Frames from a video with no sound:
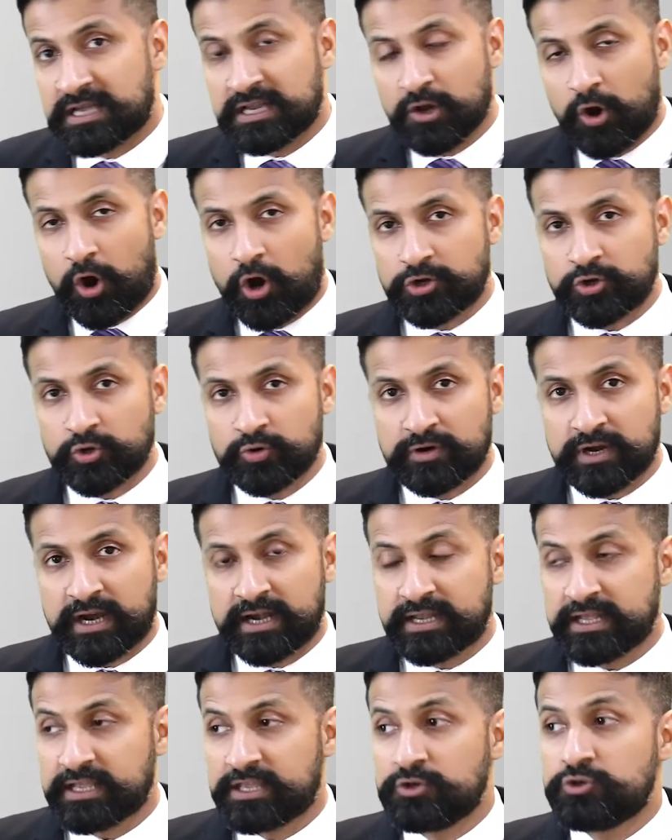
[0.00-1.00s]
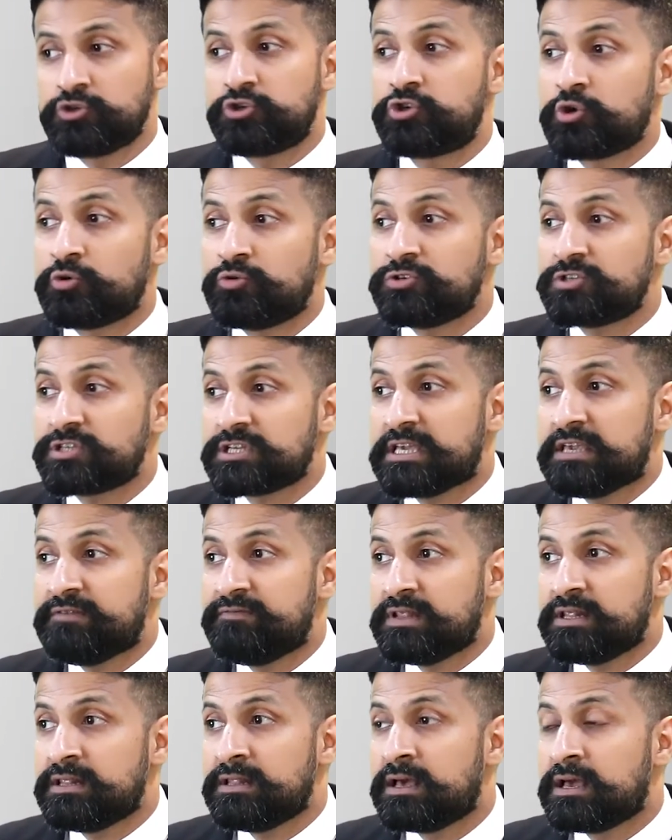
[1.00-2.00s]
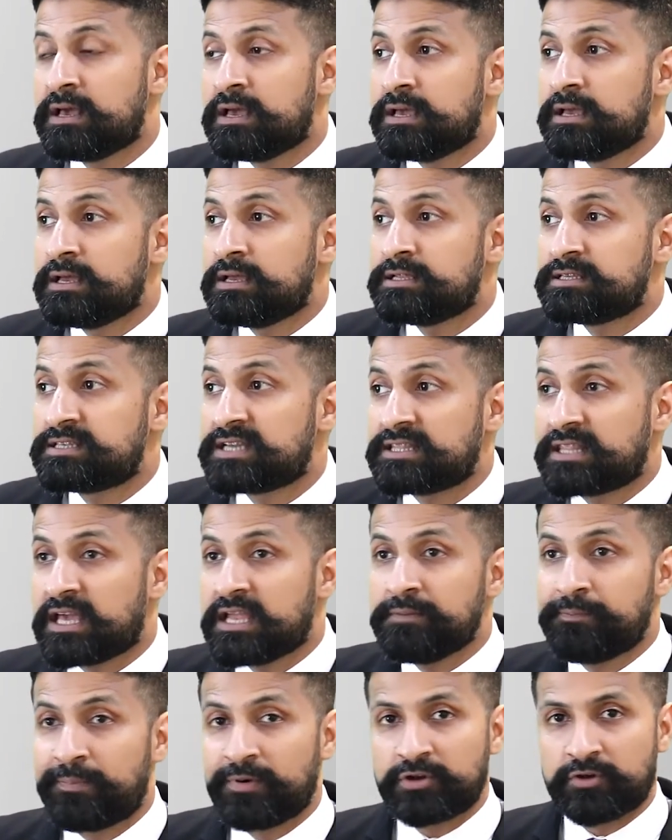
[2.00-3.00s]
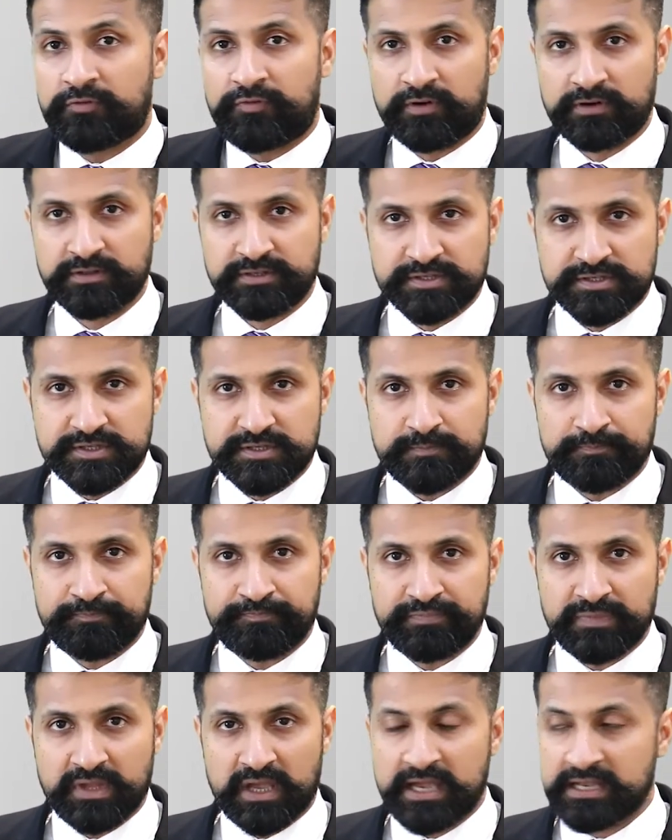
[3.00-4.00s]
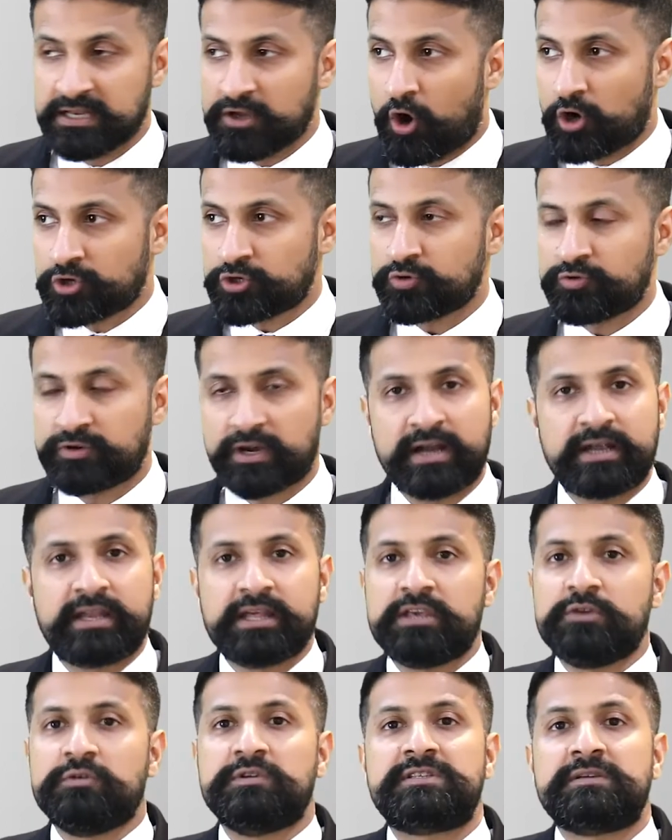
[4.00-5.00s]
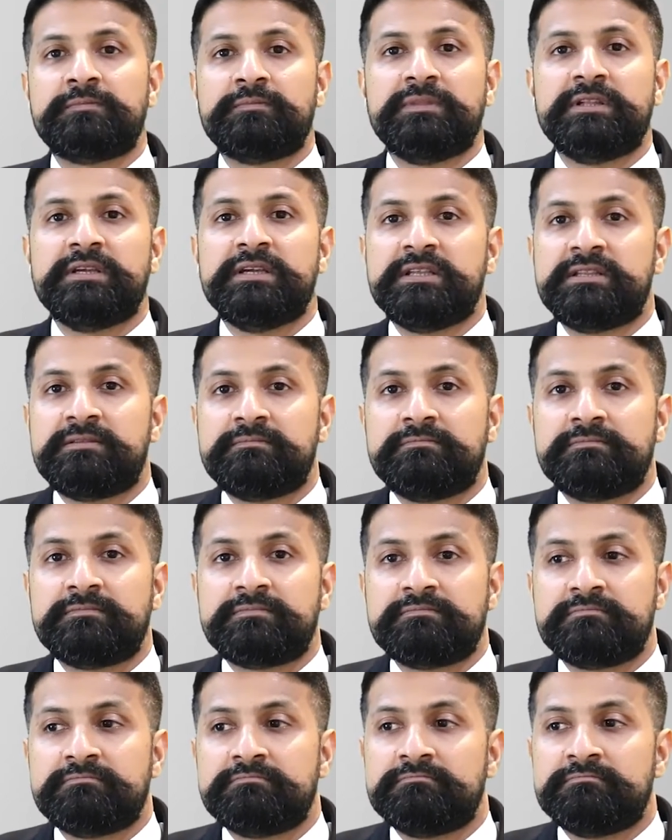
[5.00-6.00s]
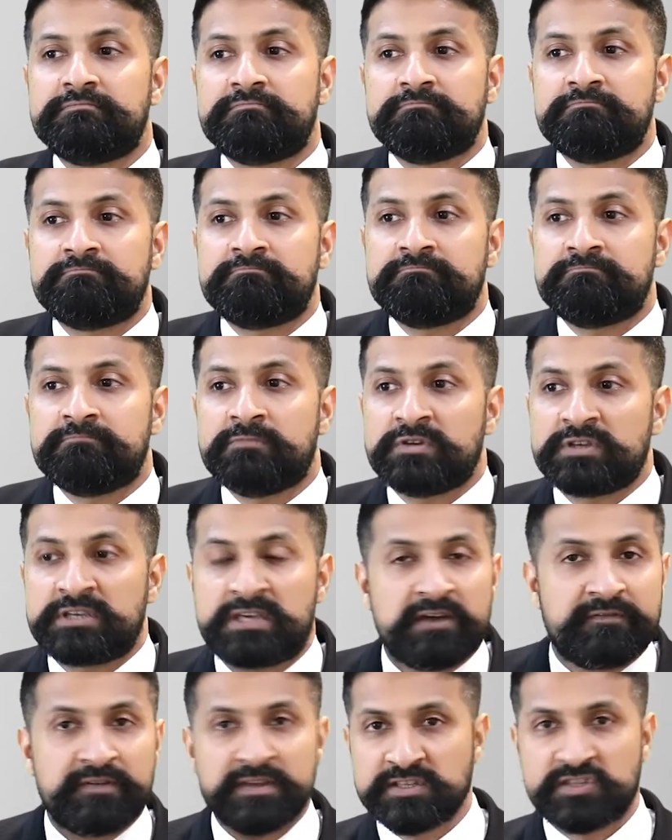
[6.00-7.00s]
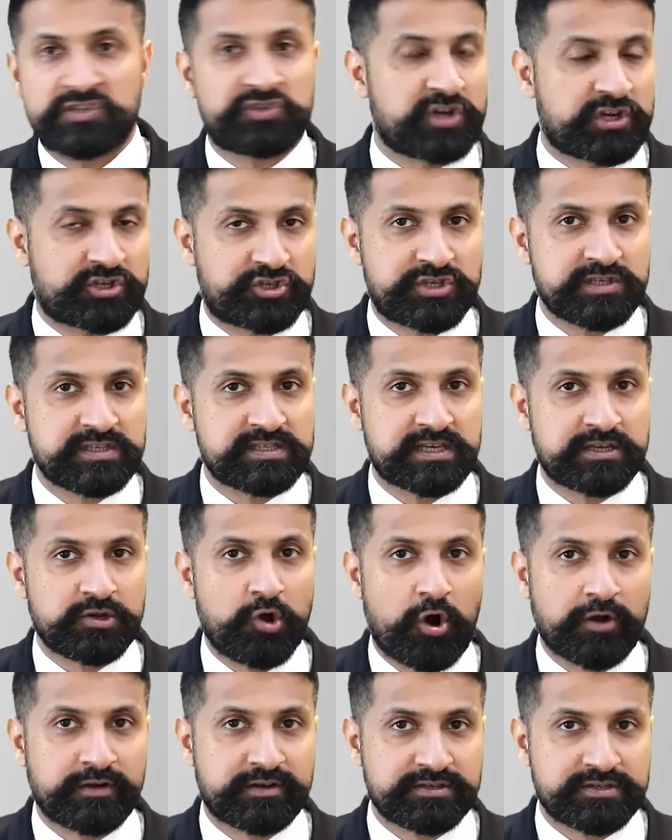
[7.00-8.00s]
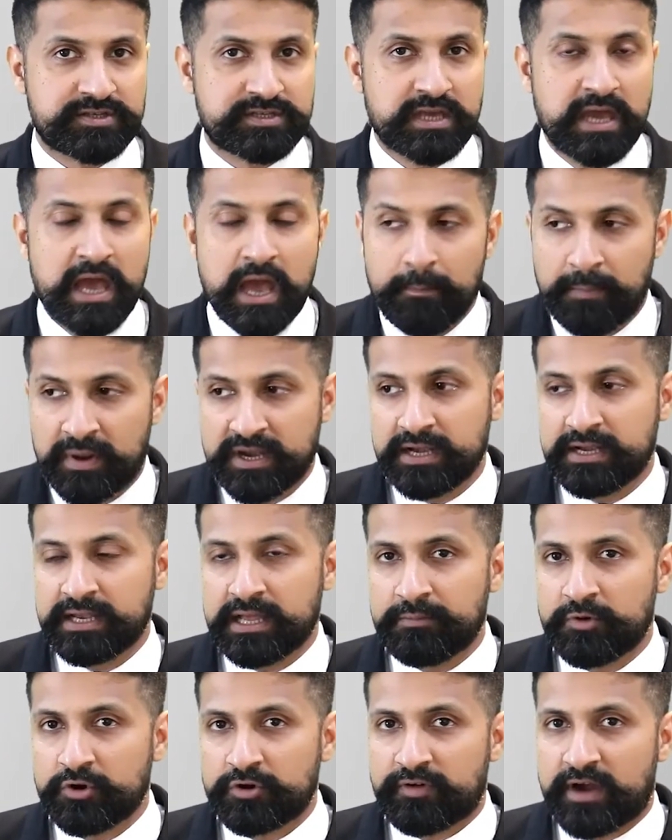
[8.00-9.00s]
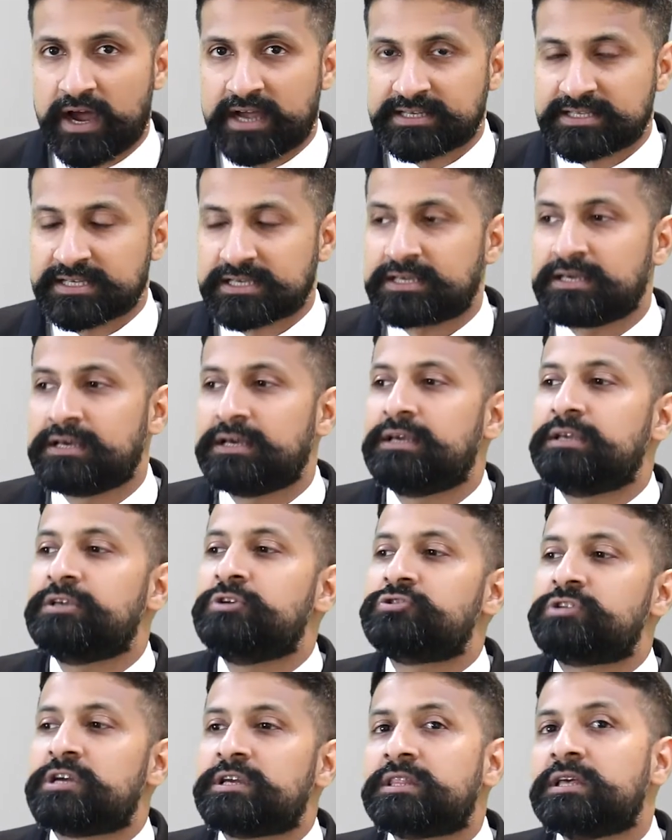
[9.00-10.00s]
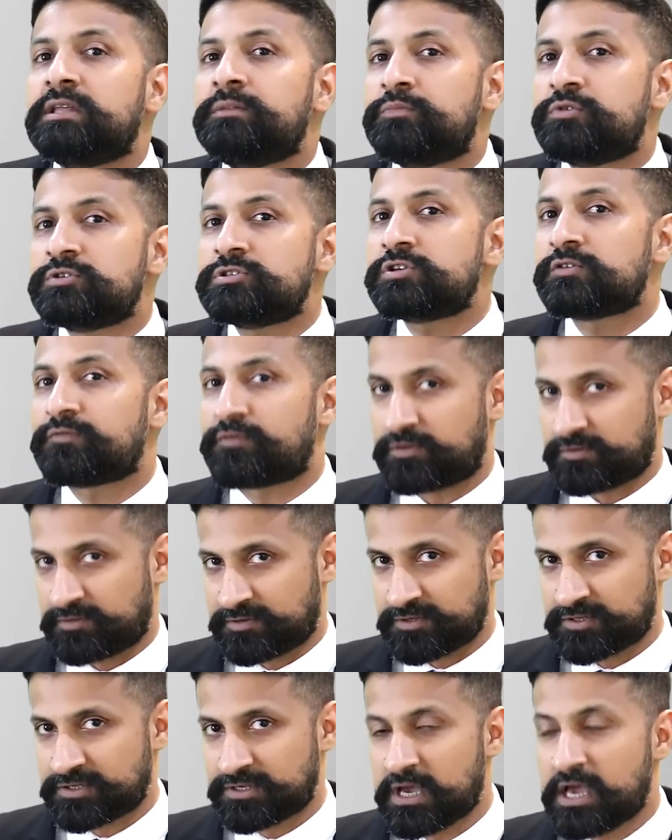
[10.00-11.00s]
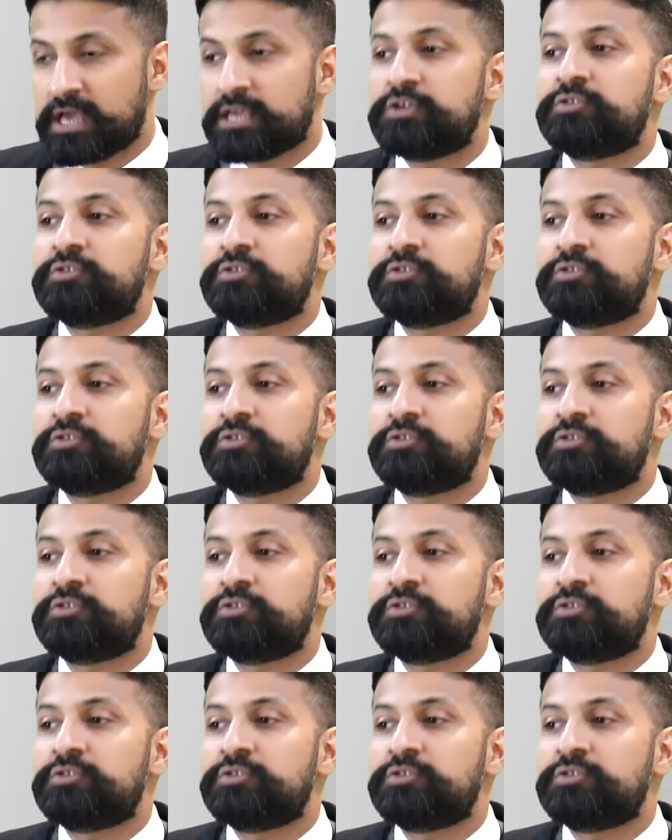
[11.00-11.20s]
In Autocratic, you don't even take the input of others. In Autocratic, you simply give instructions and orders. But in Democratic, you take the inputs of others.